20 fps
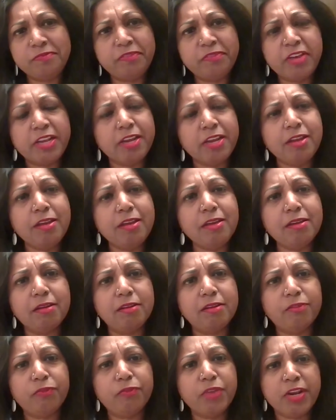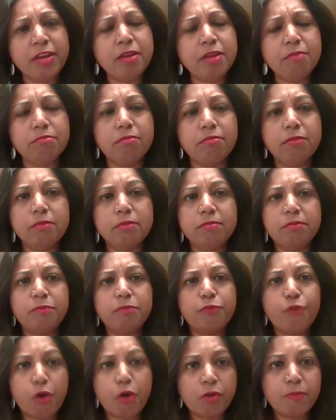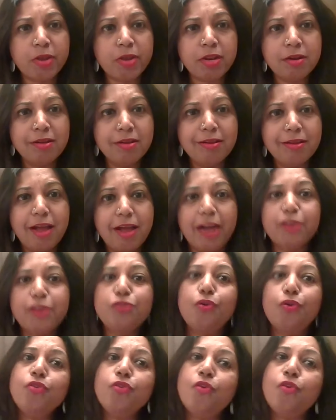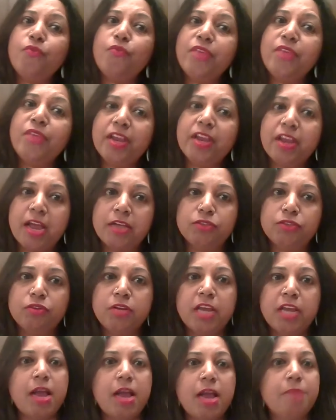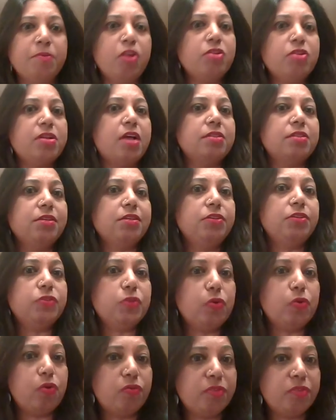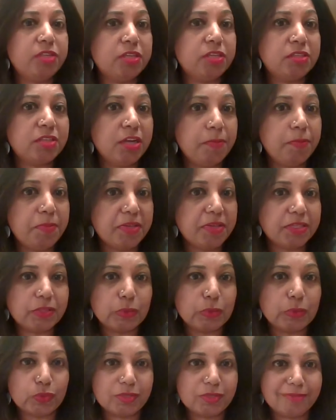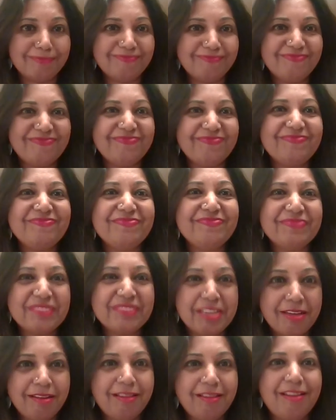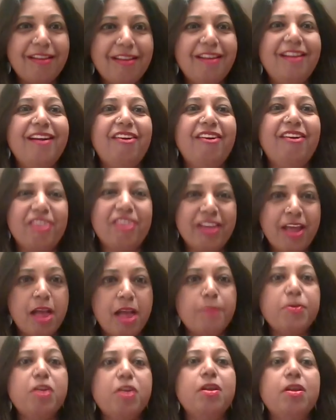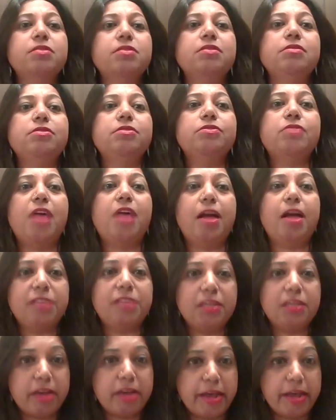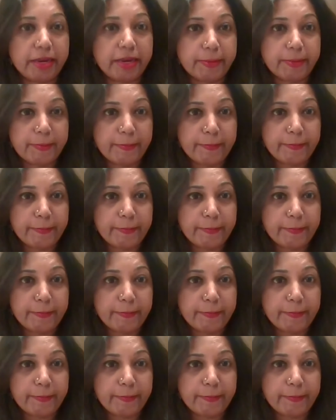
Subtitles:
very, very formal, and don't go very casual. Like, I'm not asking you to go with a three-piece suit. Okay, I'm not asking you to have a tie.